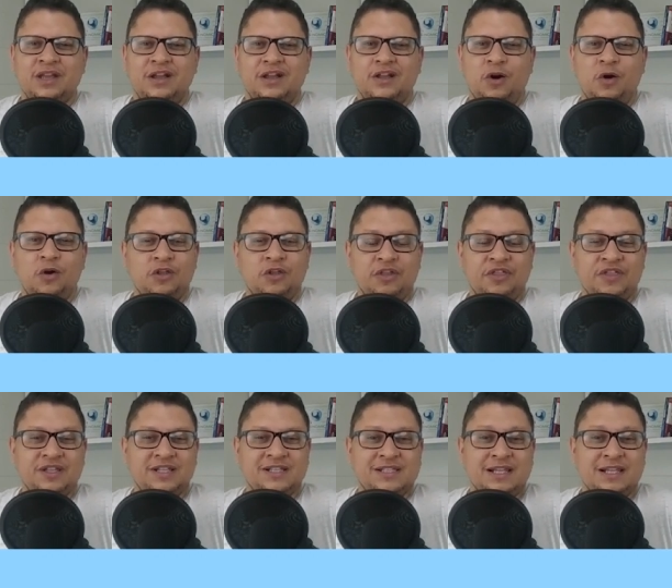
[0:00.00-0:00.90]
Uh, other
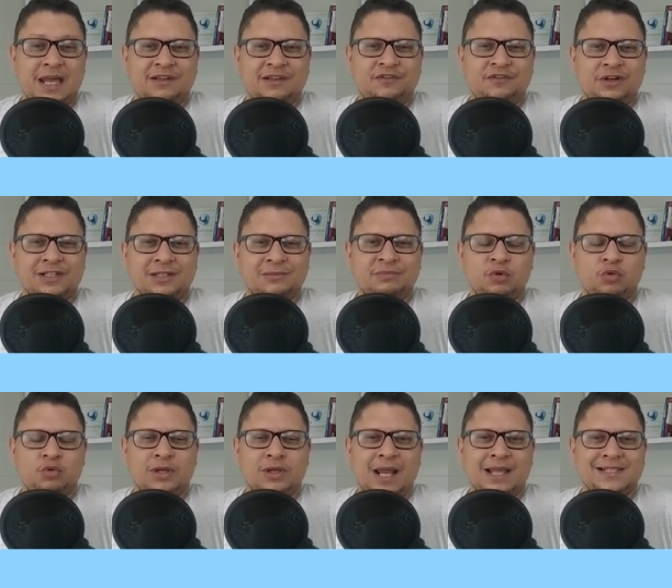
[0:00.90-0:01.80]
thing is like, for example,
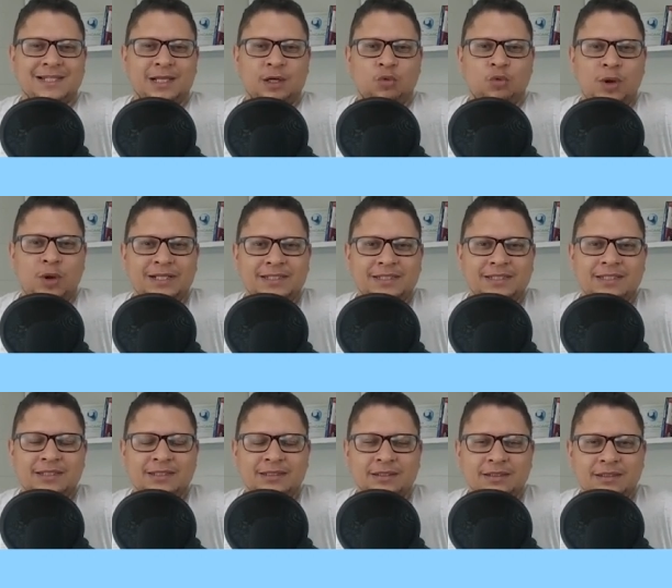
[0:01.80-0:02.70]
laser
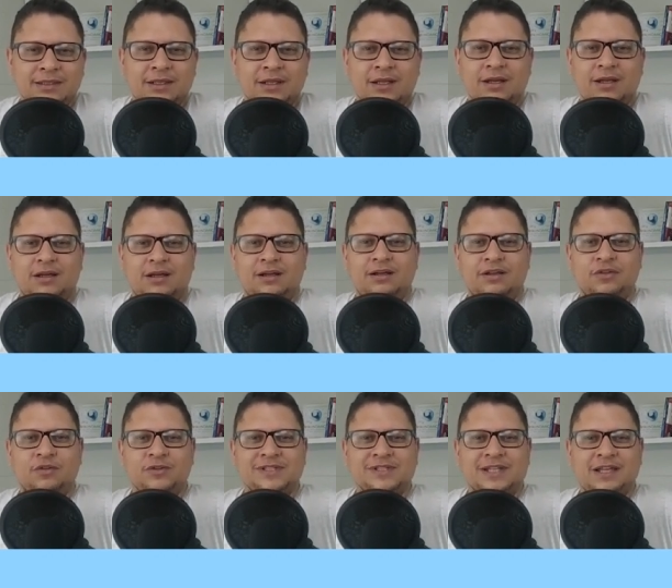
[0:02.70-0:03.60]
welding. Uh,
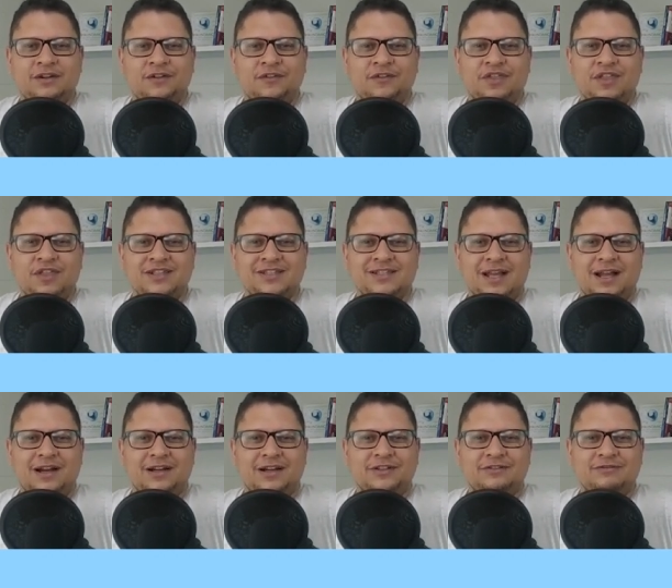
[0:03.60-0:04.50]
those kind of things
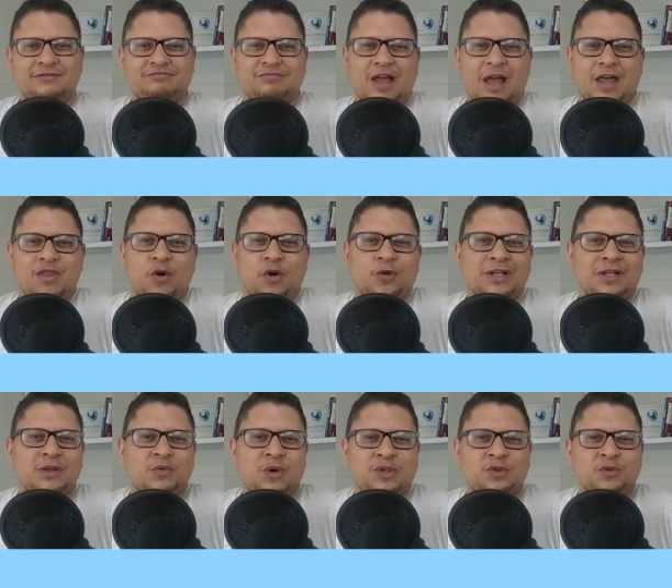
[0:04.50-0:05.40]
are um, the
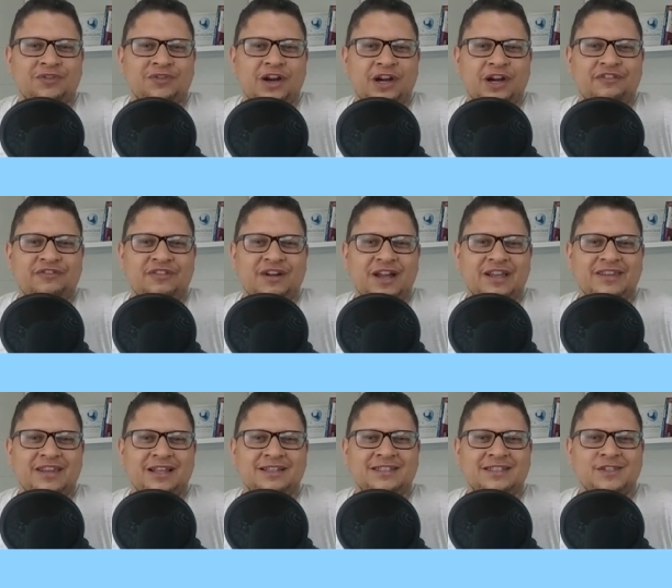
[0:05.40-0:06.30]
only way to verify
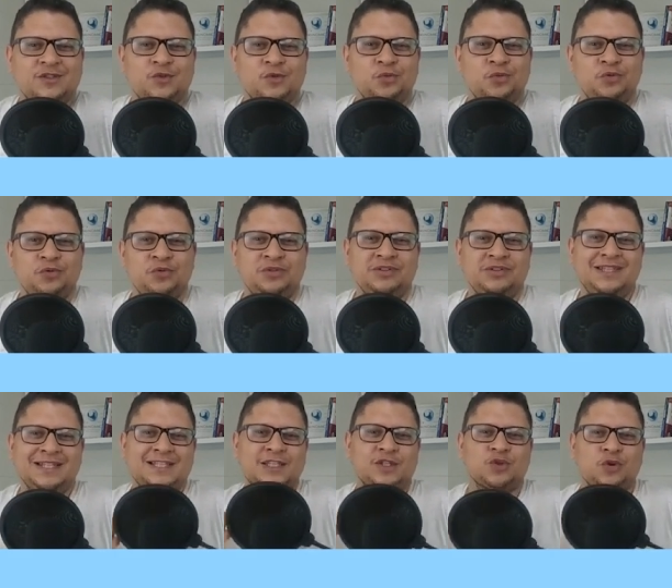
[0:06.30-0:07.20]
that is to
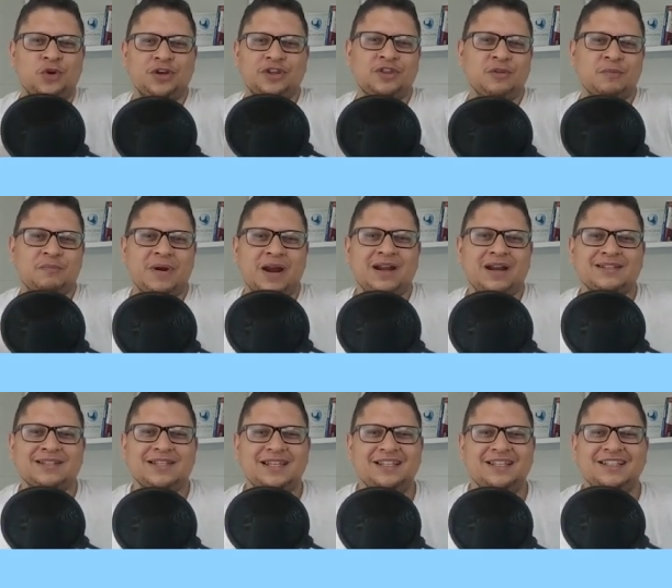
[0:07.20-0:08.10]
destroy the
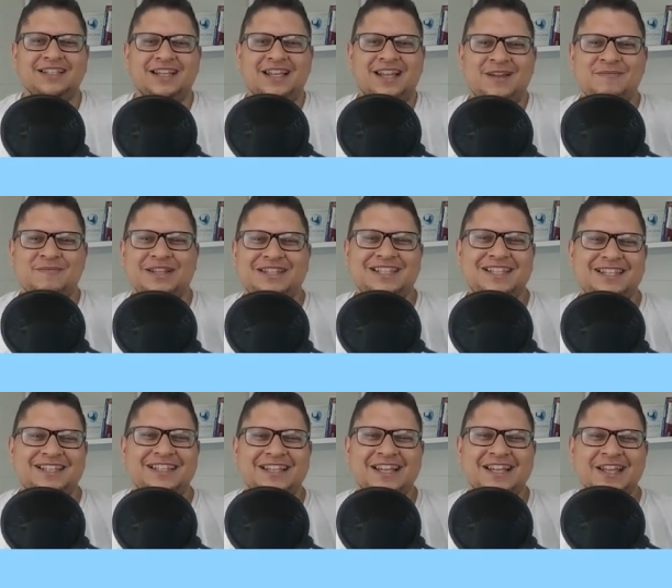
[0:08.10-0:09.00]
part. But
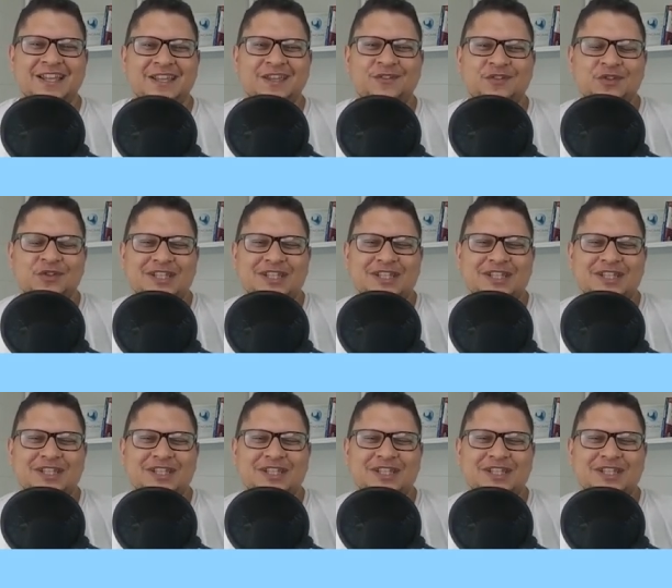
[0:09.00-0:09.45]
if you